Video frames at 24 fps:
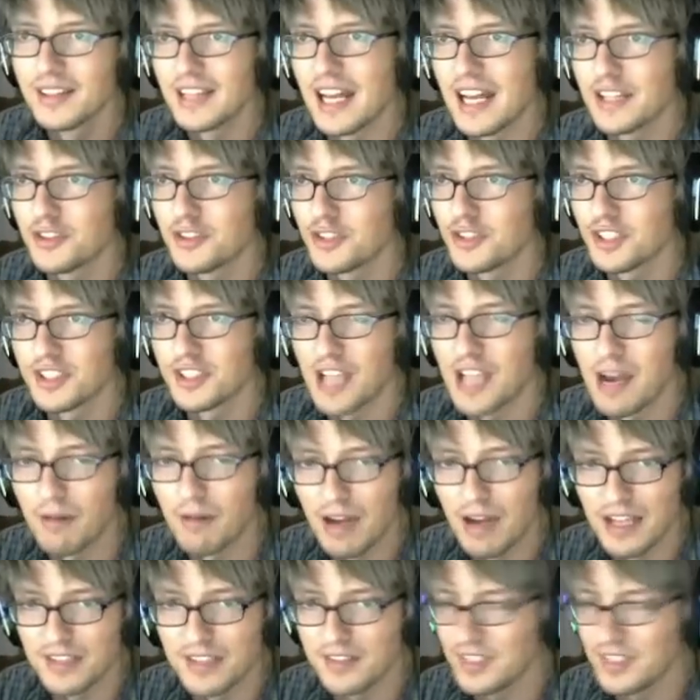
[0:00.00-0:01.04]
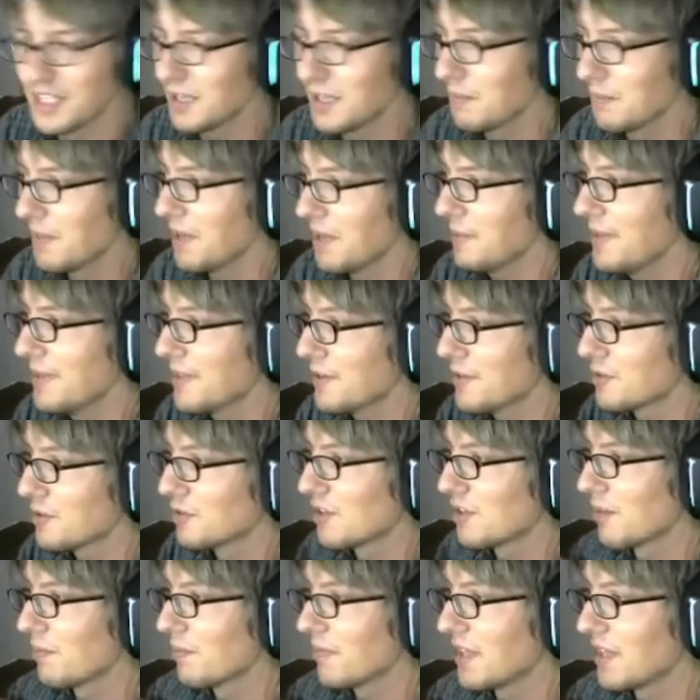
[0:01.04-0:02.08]
That's just how I see it. Maybe there's
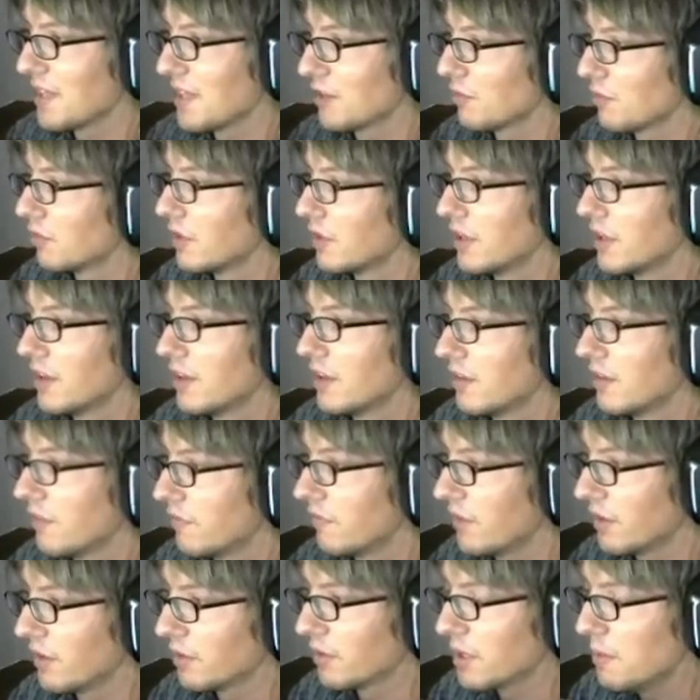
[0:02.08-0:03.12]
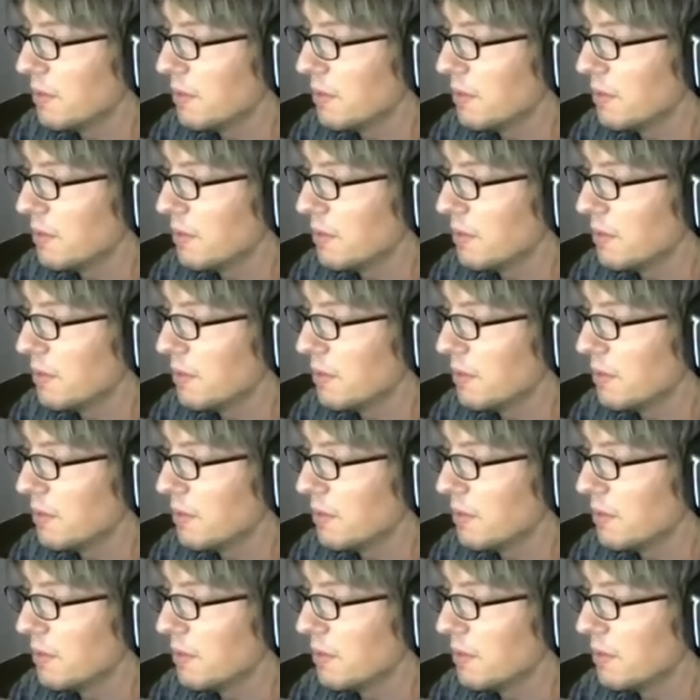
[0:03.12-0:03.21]
something very